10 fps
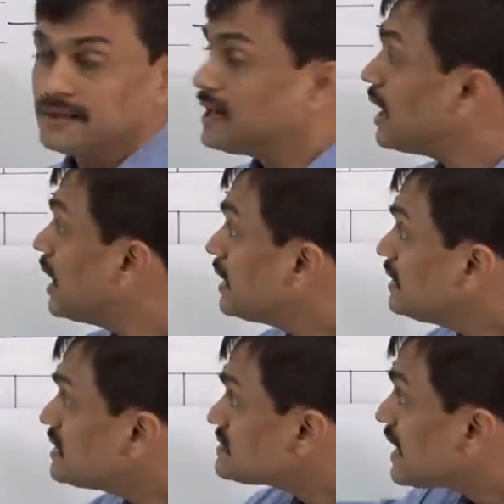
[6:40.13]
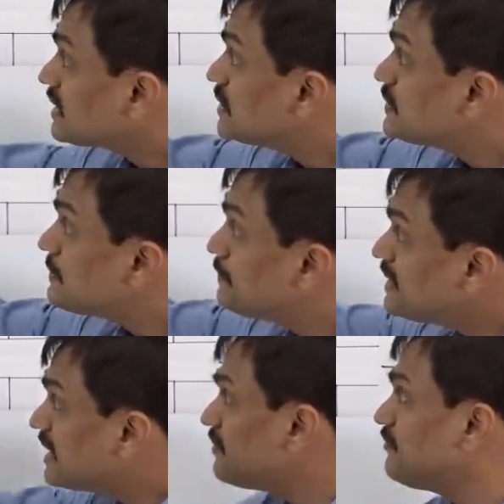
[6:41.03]
the earliest activity
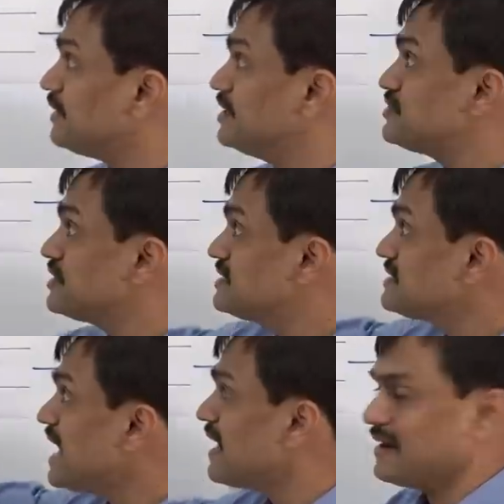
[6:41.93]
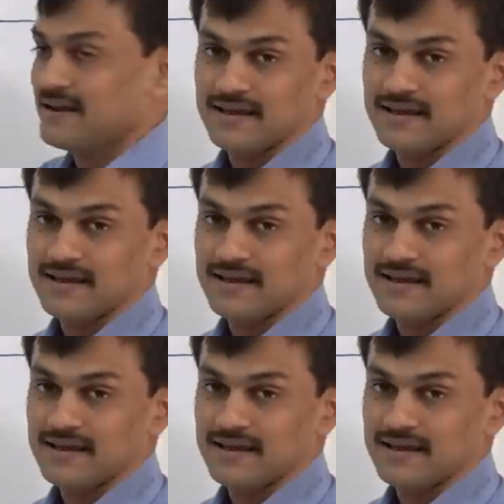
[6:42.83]
B can finish is 10.